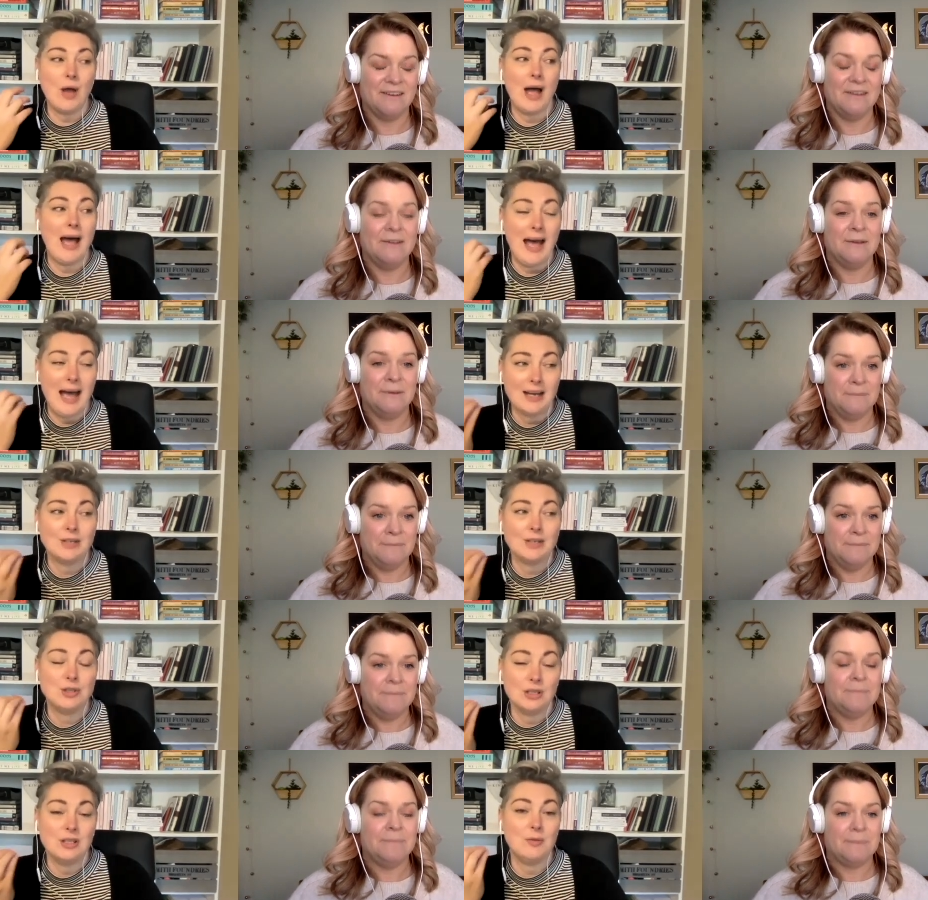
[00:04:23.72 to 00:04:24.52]

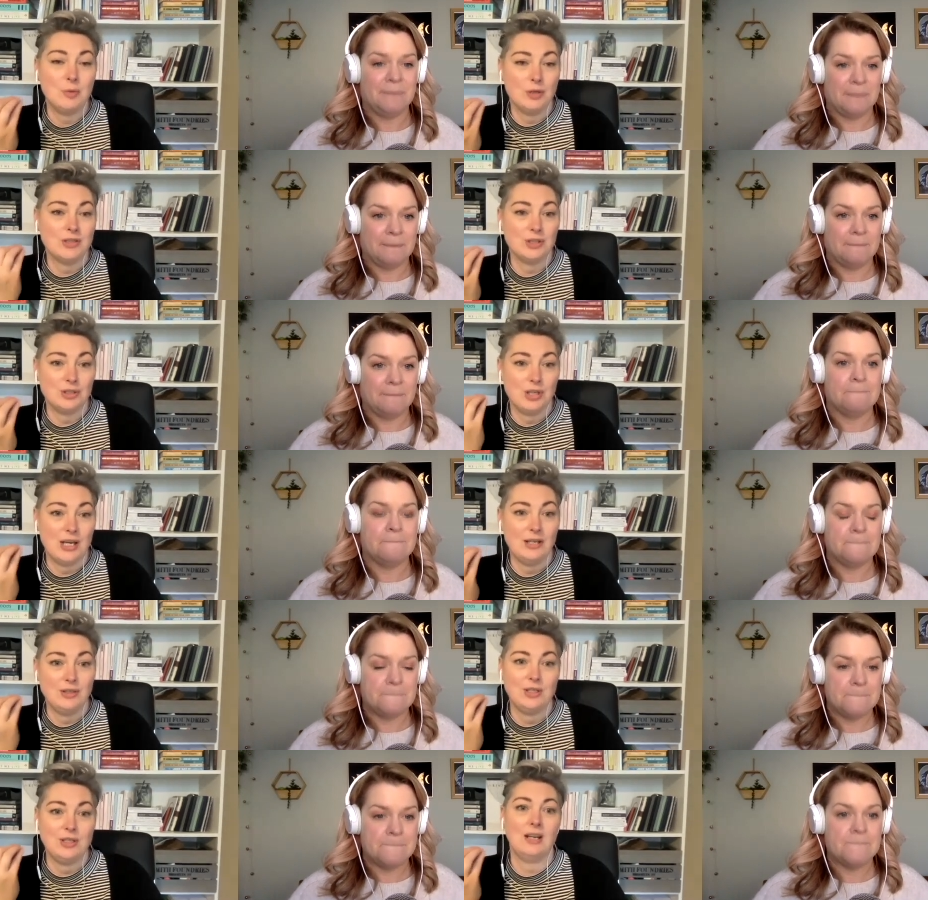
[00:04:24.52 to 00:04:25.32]
Speaker 1: actually what's
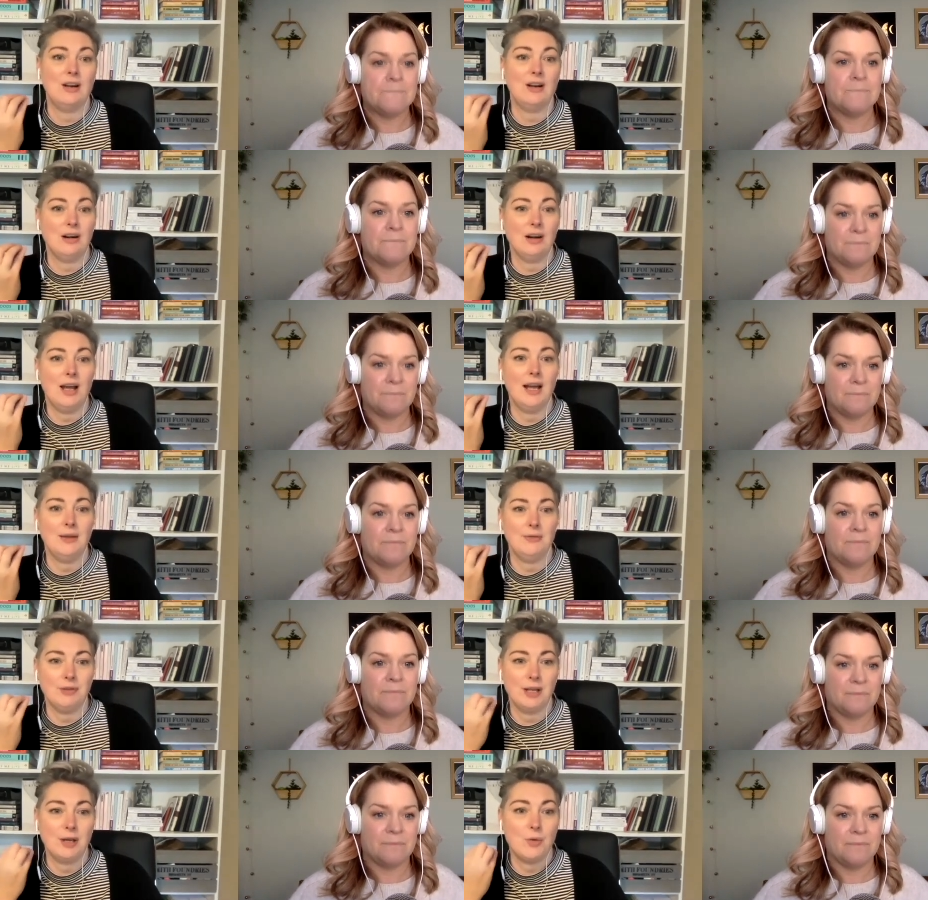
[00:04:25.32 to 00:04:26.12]
changed in her life
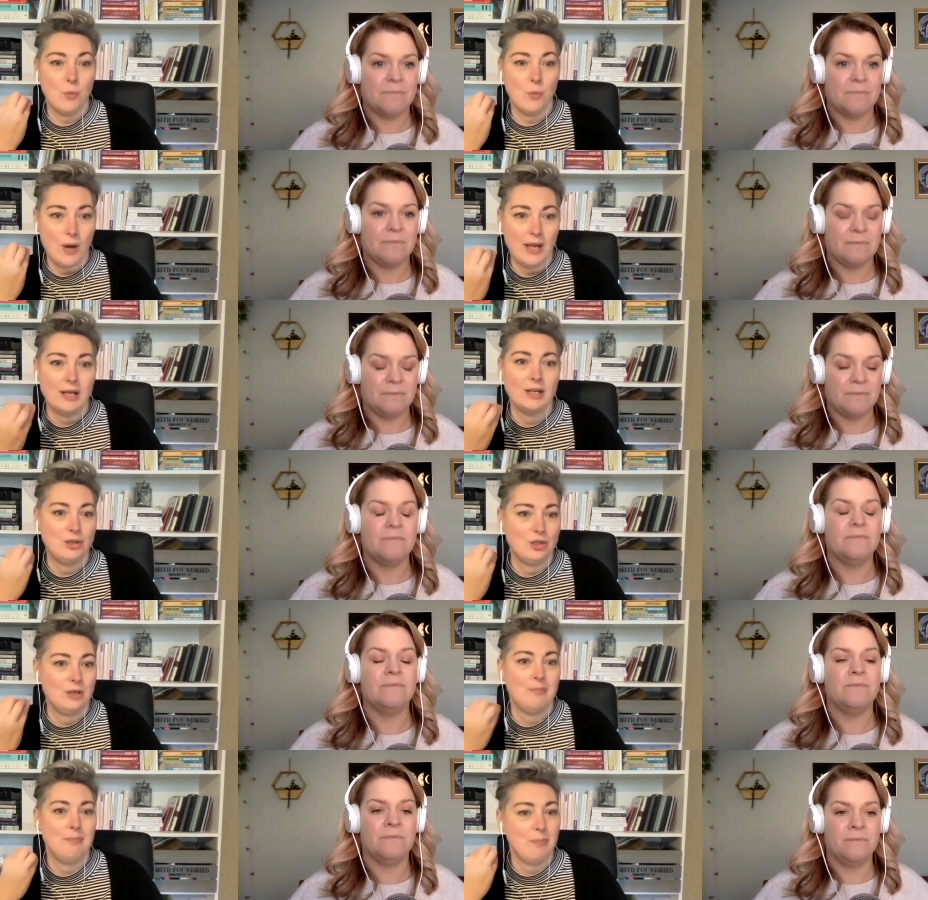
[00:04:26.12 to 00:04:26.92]
like where is
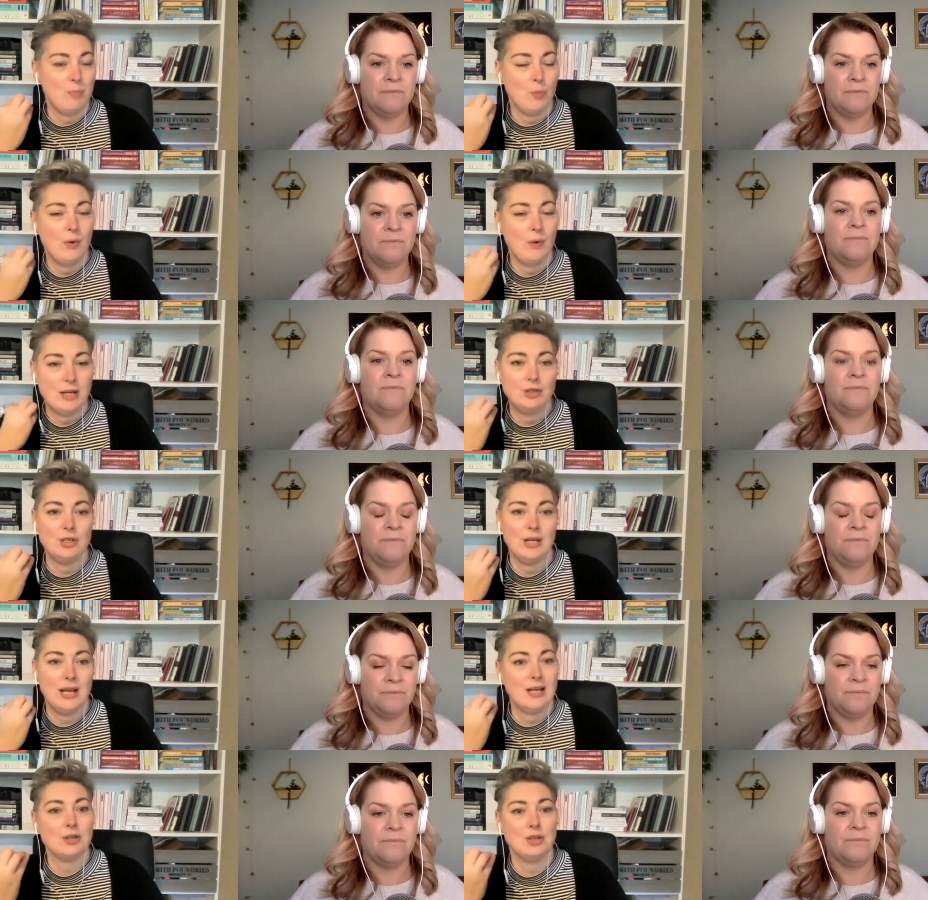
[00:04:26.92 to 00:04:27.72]
she mm. where is mm. she
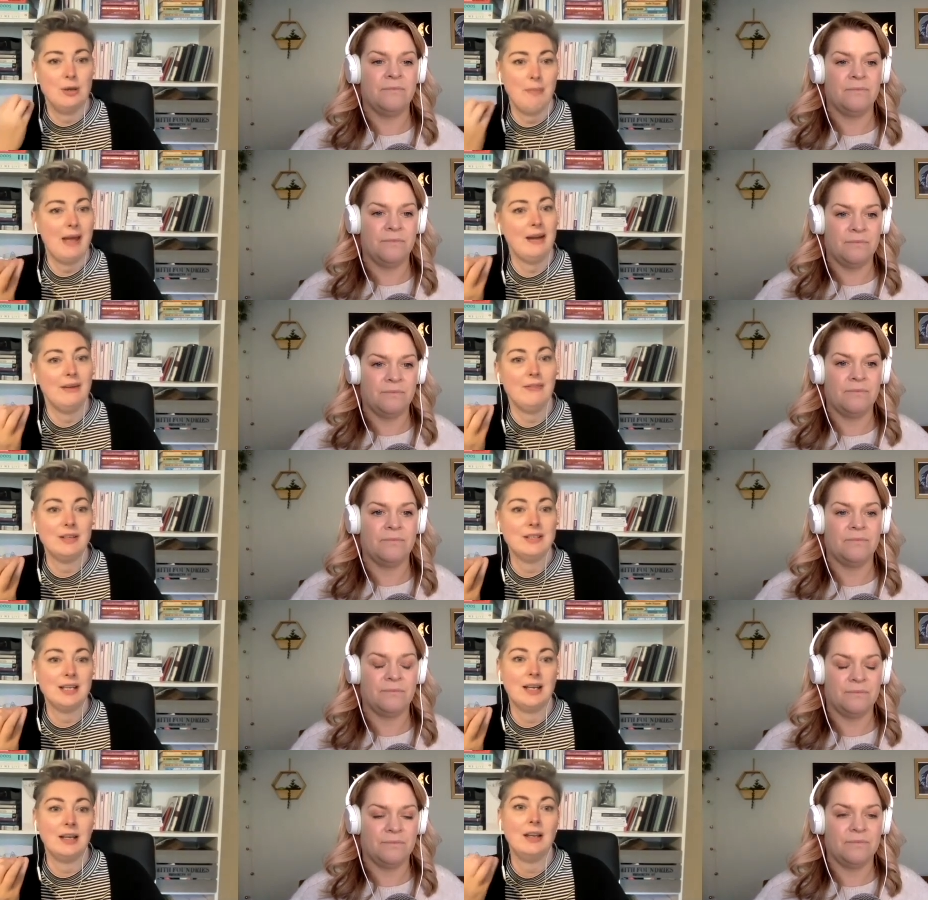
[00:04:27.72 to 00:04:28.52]
actually
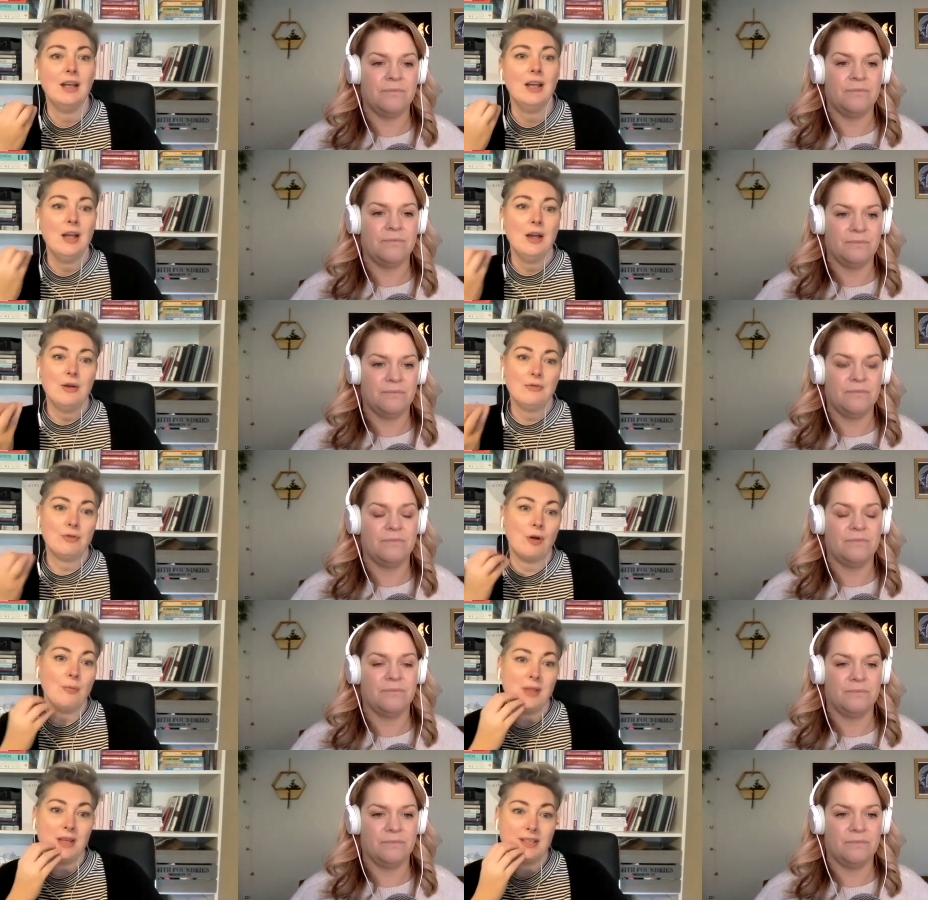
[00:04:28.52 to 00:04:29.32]
benefiting
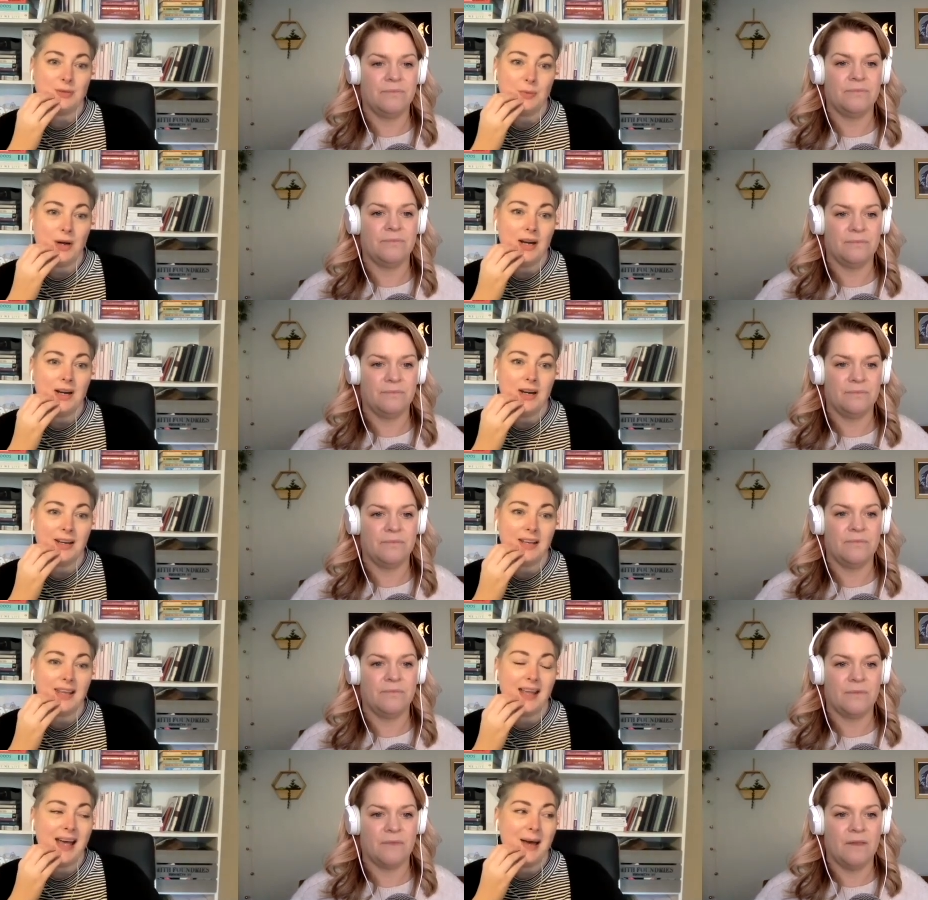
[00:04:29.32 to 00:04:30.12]
from this work
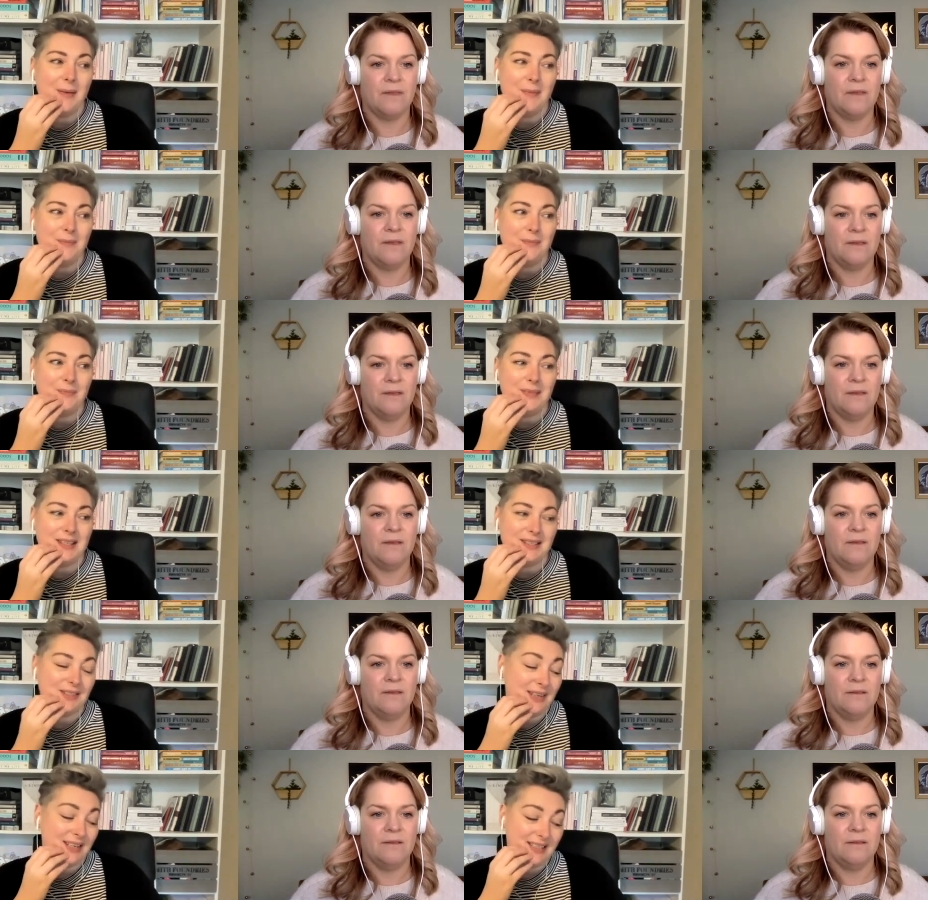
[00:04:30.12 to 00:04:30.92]
um it's
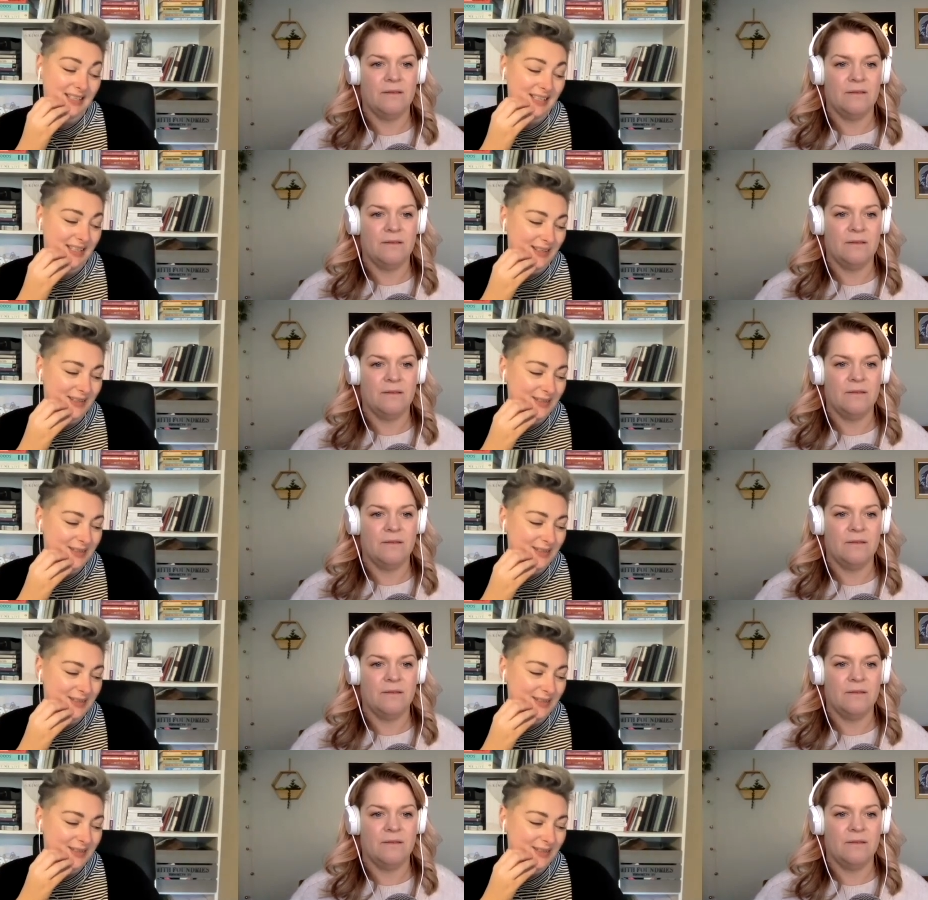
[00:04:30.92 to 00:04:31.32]
great to hear